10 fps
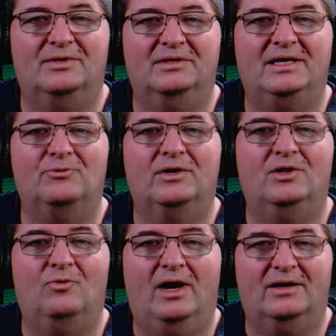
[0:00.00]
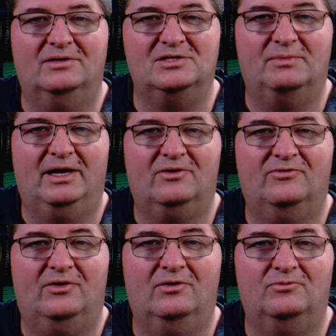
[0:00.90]
through the Leereel wireless
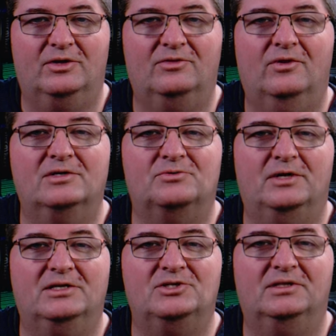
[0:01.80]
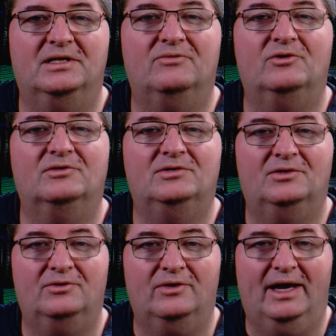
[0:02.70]
microphone with noise reduction level
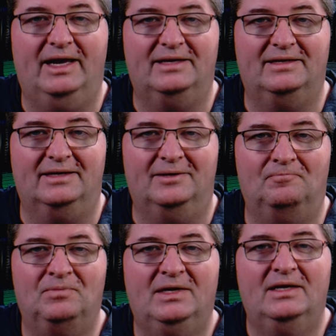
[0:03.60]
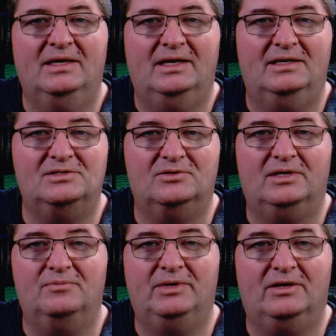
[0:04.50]
2 added in. And so
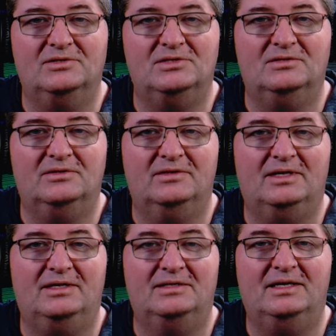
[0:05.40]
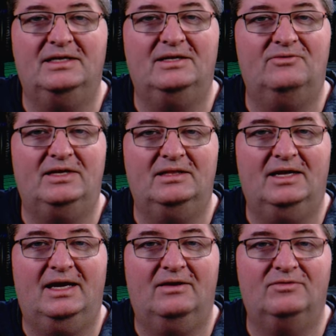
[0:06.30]
the comparison to the Deity
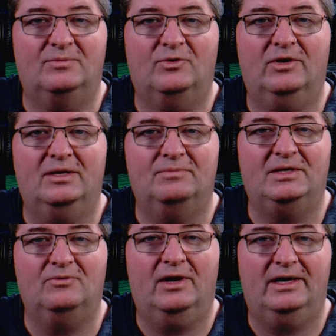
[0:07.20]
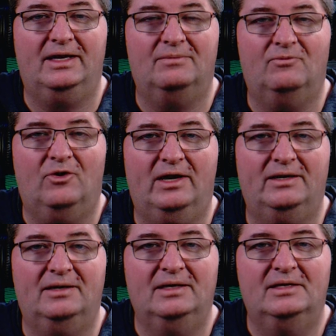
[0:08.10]
V-Lav, the Boya
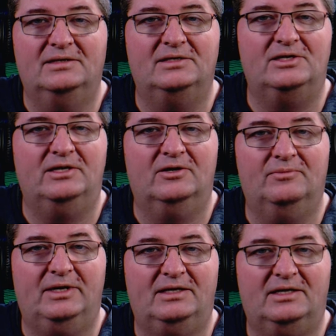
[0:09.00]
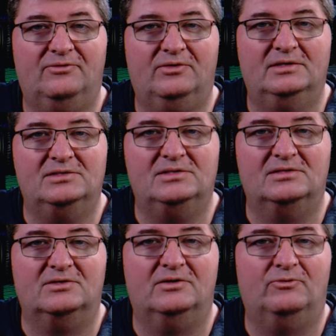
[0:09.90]
BY-M1, did you hear a big difference?
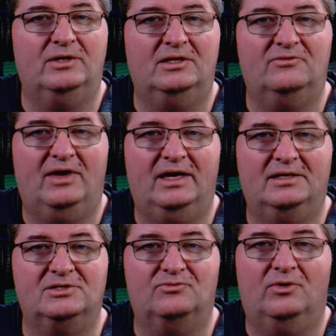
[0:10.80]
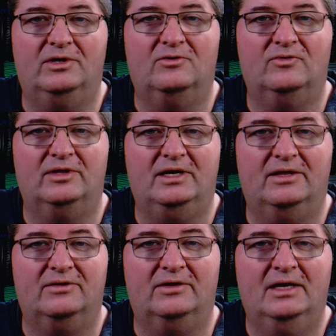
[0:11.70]
Is there a real advantage of one over the
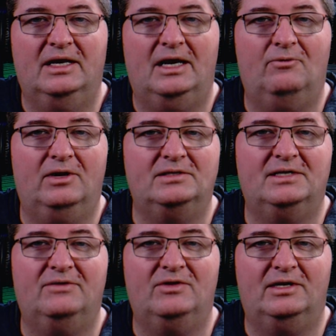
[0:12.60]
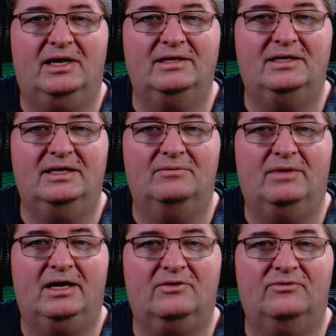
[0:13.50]
other? I wanted to give you an idea
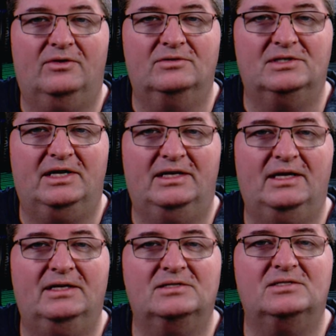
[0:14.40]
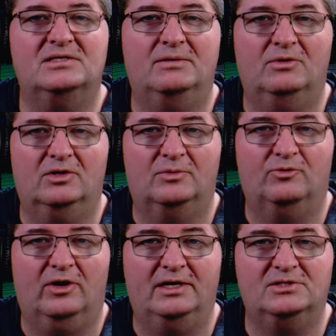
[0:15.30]
of microphones, again, in a similar
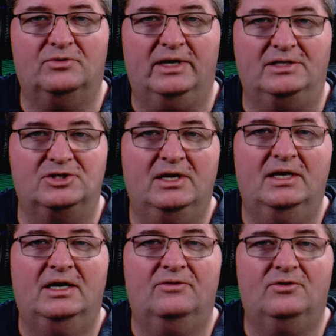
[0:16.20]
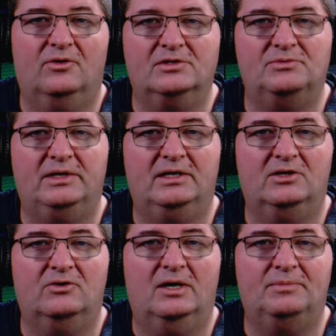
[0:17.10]
price range. Of course, we
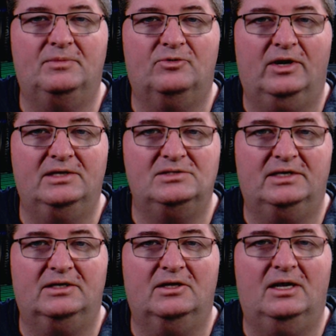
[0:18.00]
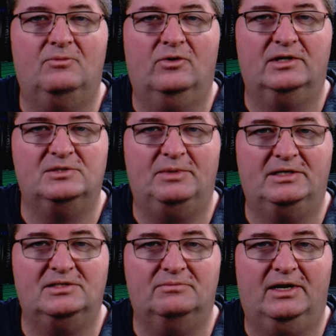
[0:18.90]
can go up in price and get a lot more
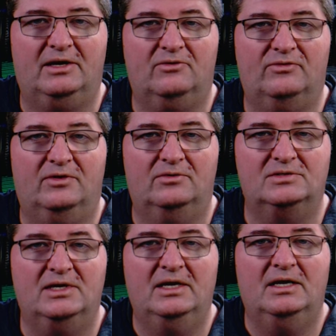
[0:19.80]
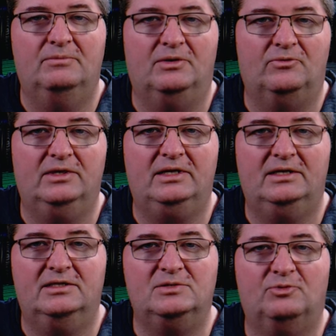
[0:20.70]
expensive microphones, but
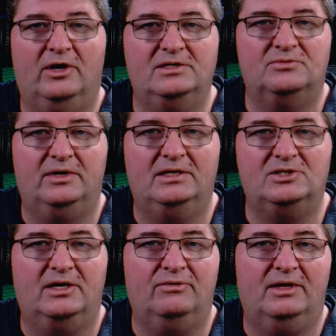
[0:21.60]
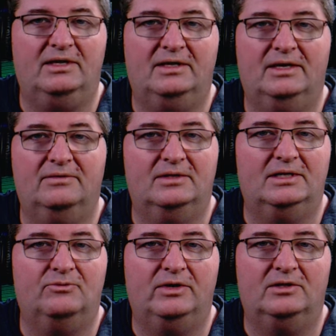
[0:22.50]
really in this price range, I think the
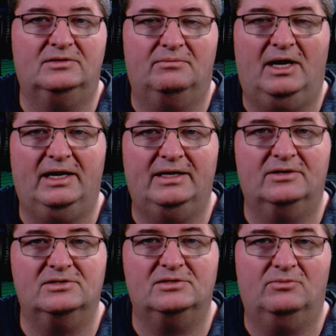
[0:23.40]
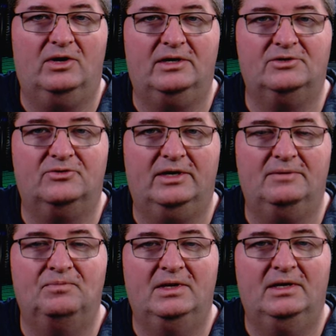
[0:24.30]
Leereel, to my ears and
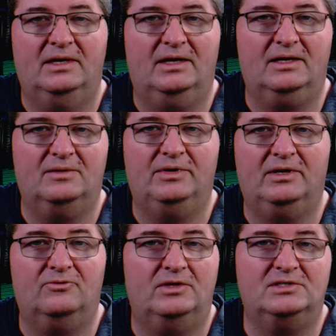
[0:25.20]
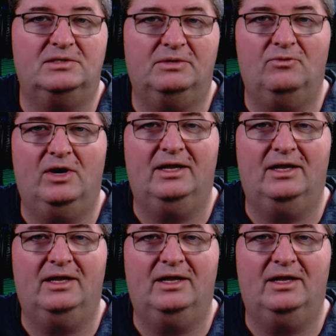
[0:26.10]
monitoring, compared reasonably